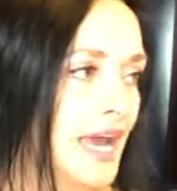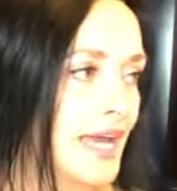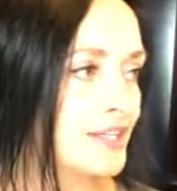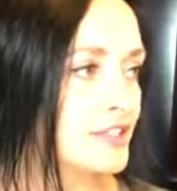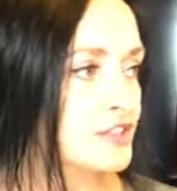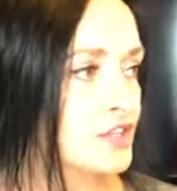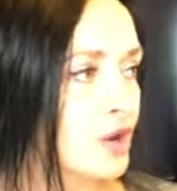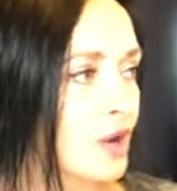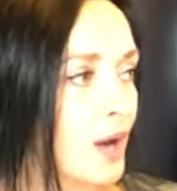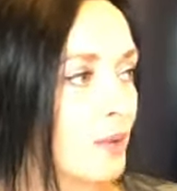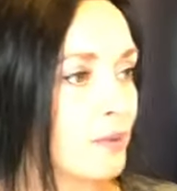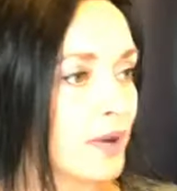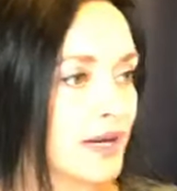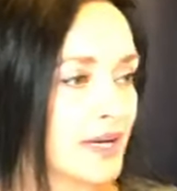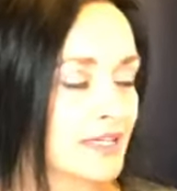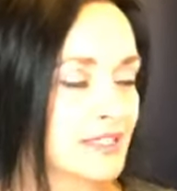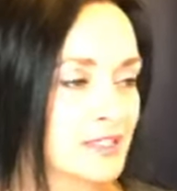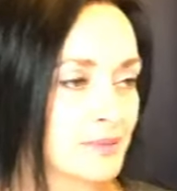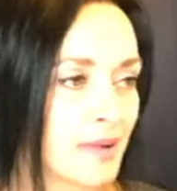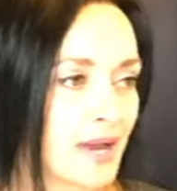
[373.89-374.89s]
And so I
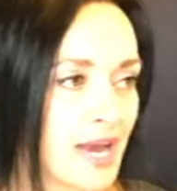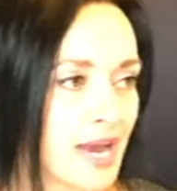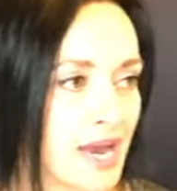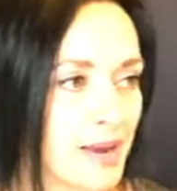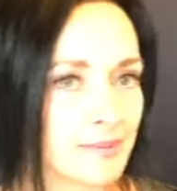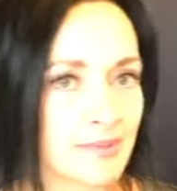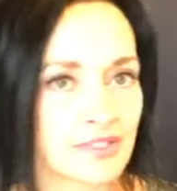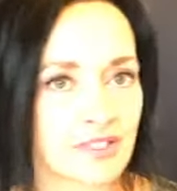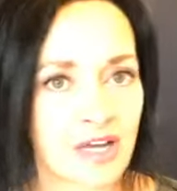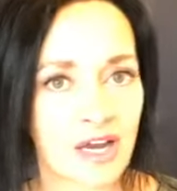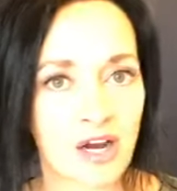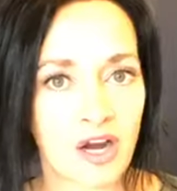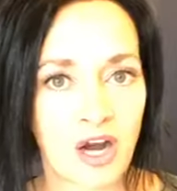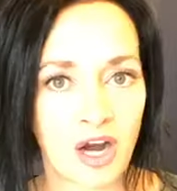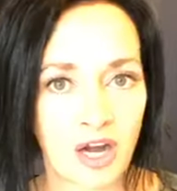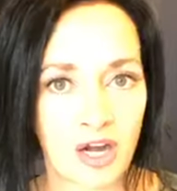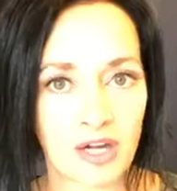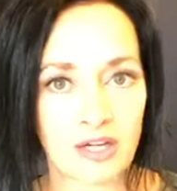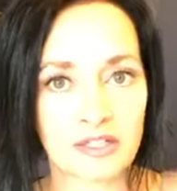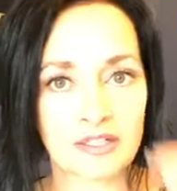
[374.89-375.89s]
went into my Amazon
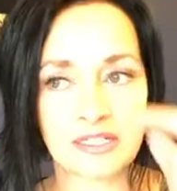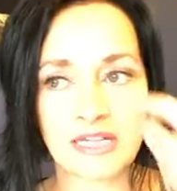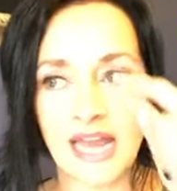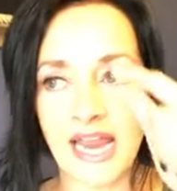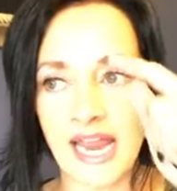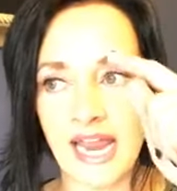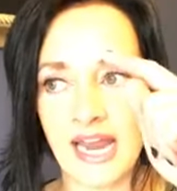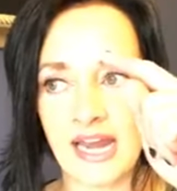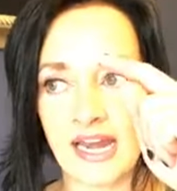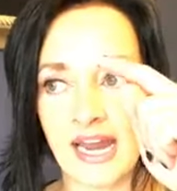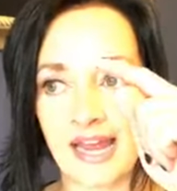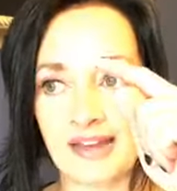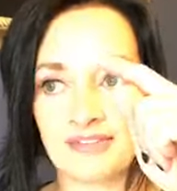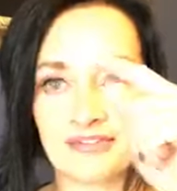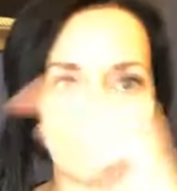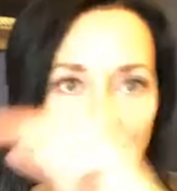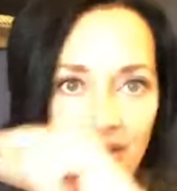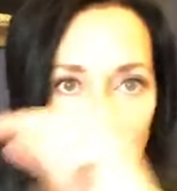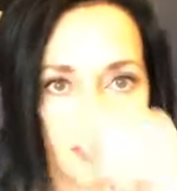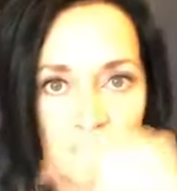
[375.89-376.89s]
cart and I
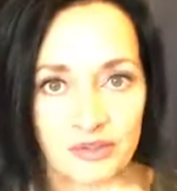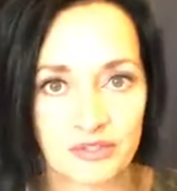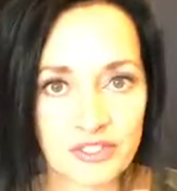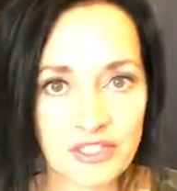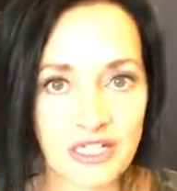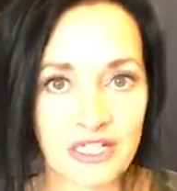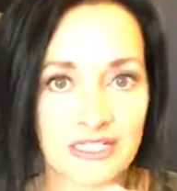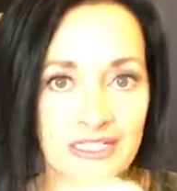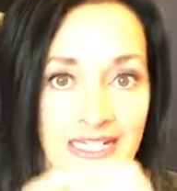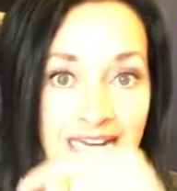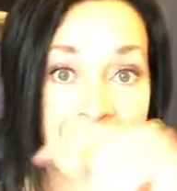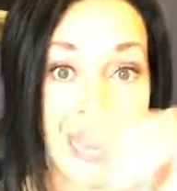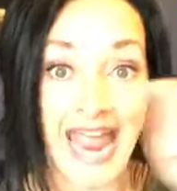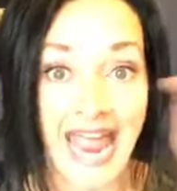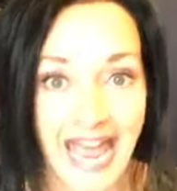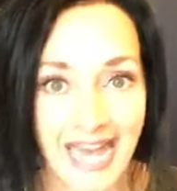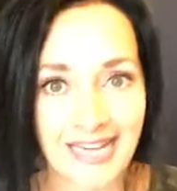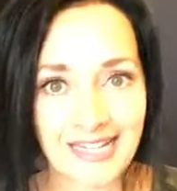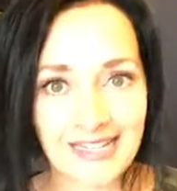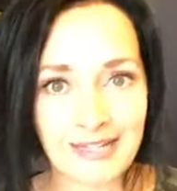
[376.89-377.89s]
found those things and I
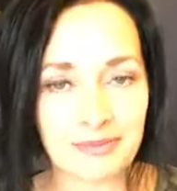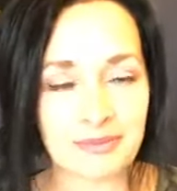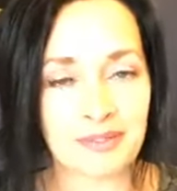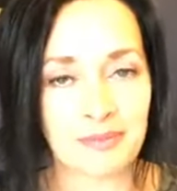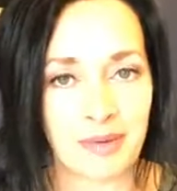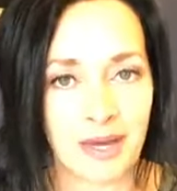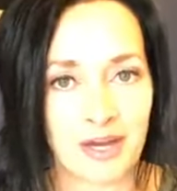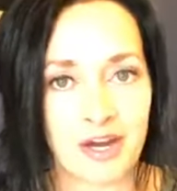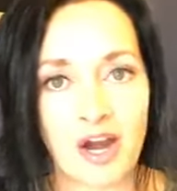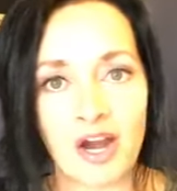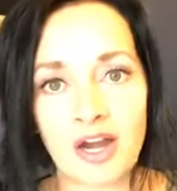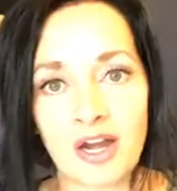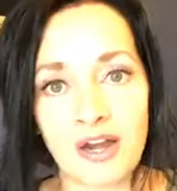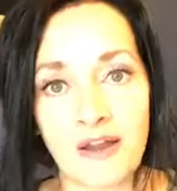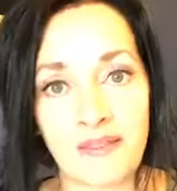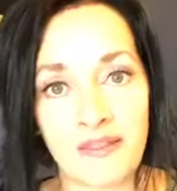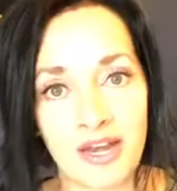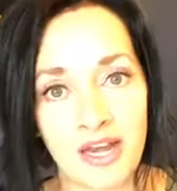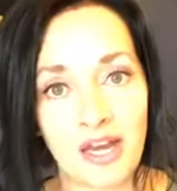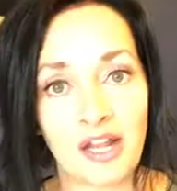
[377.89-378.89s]
added them to my cart
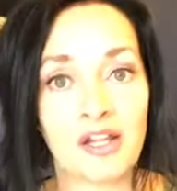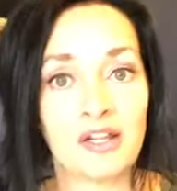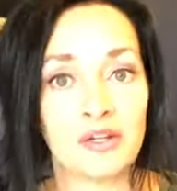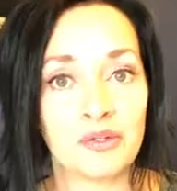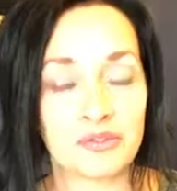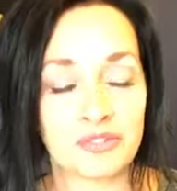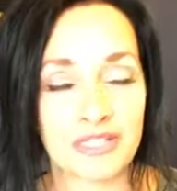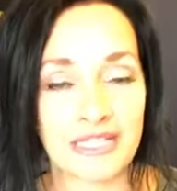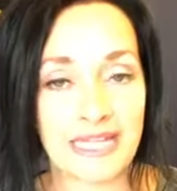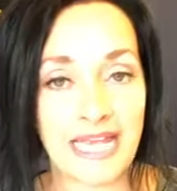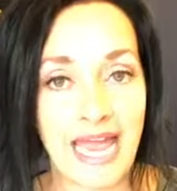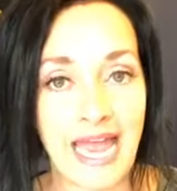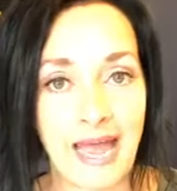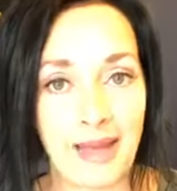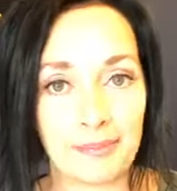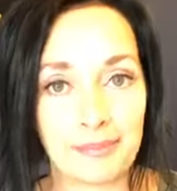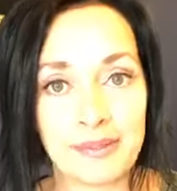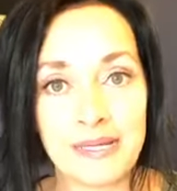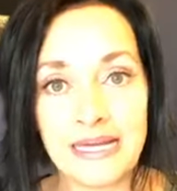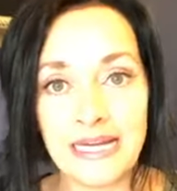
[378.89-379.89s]
and then I closed the
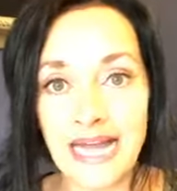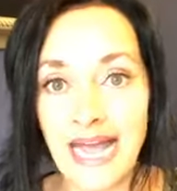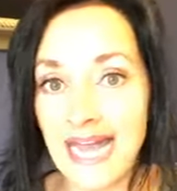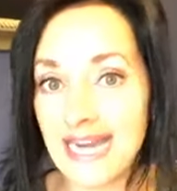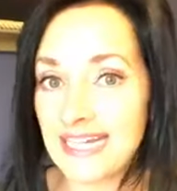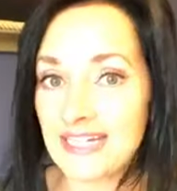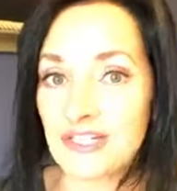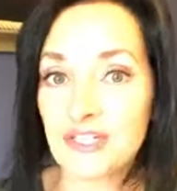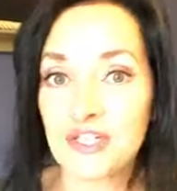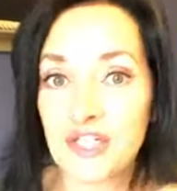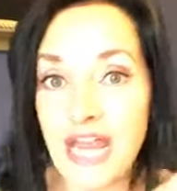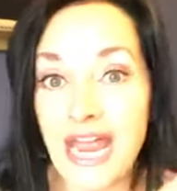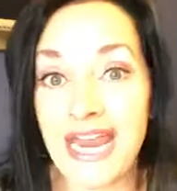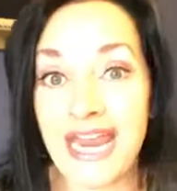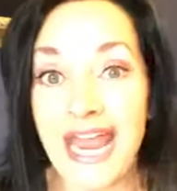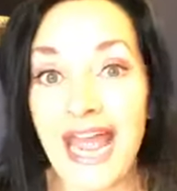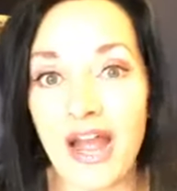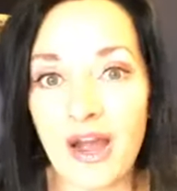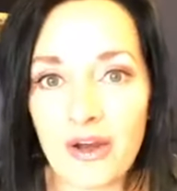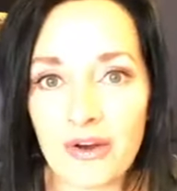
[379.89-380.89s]
app. I didn't
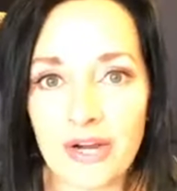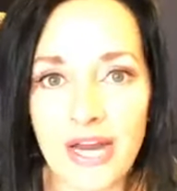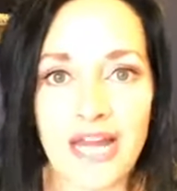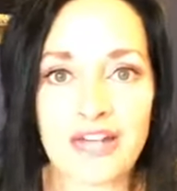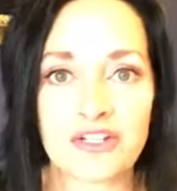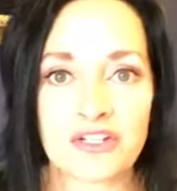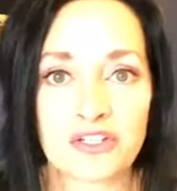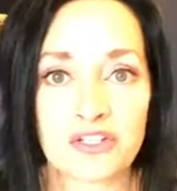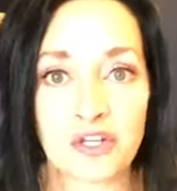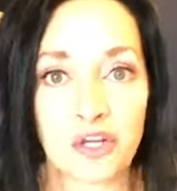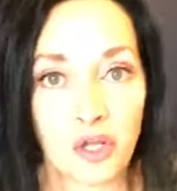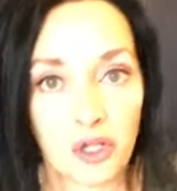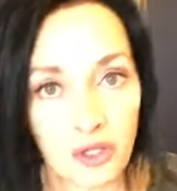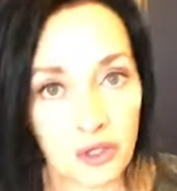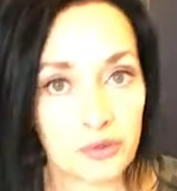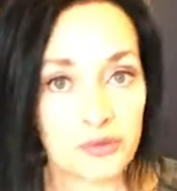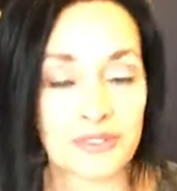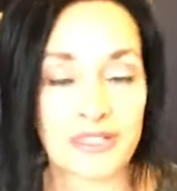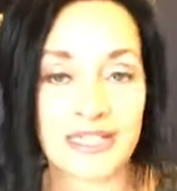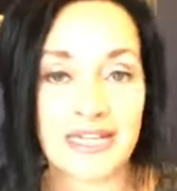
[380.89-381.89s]
check out, I just
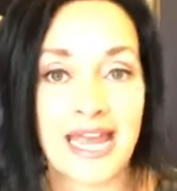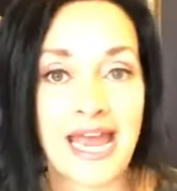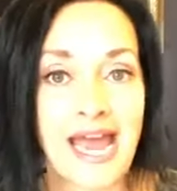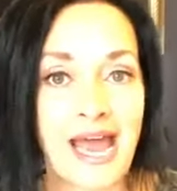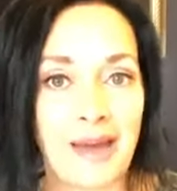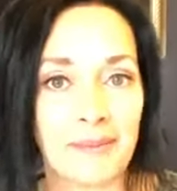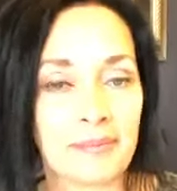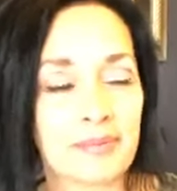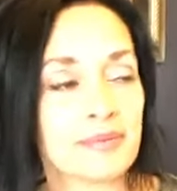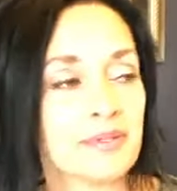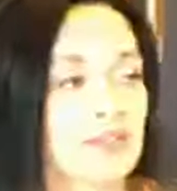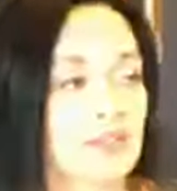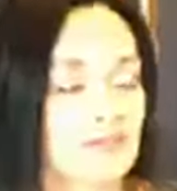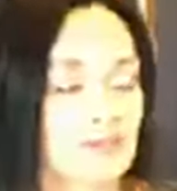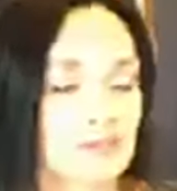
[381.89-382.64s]
closed the app.